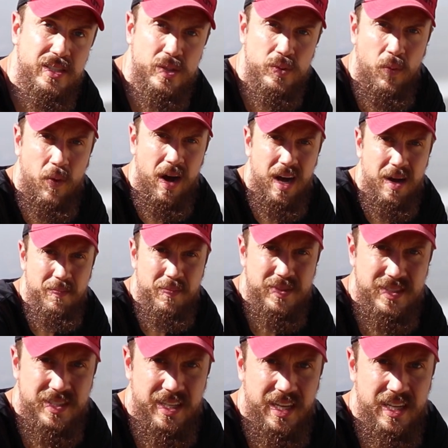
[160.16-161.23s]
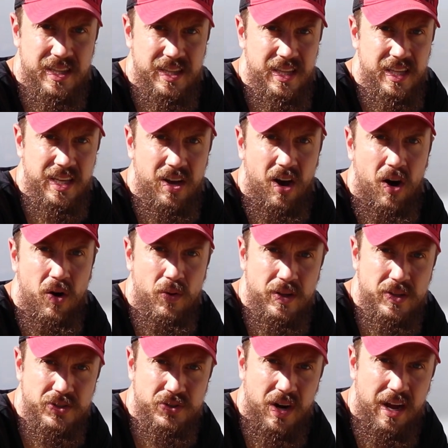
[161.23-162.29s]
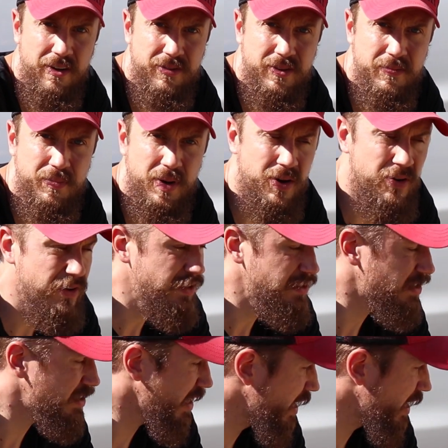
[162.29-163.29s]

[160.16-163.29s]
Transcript: swap to get the all-wheel drive components